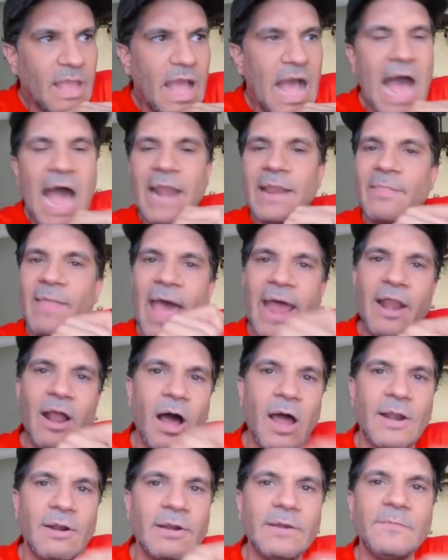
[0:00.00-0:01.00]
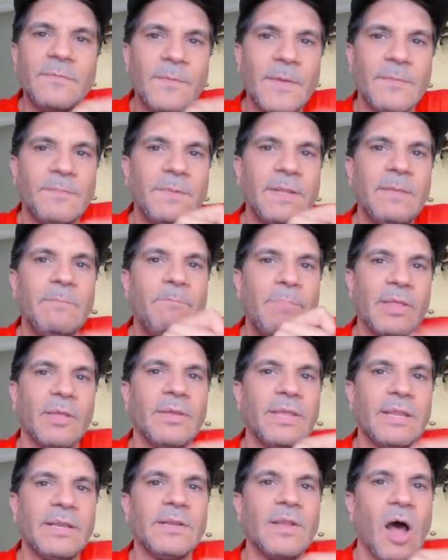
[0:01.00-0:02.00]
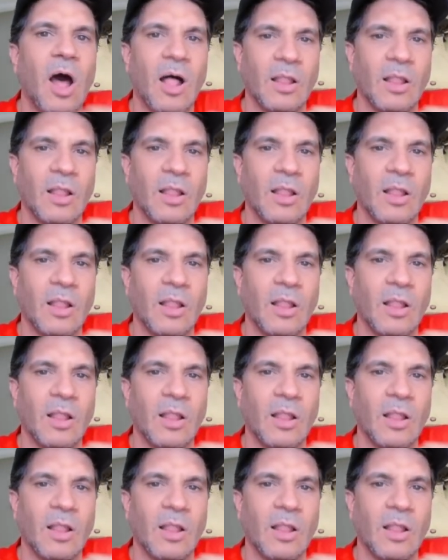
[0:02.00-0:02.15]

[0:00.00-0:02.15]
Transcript: Out of that $150 billion,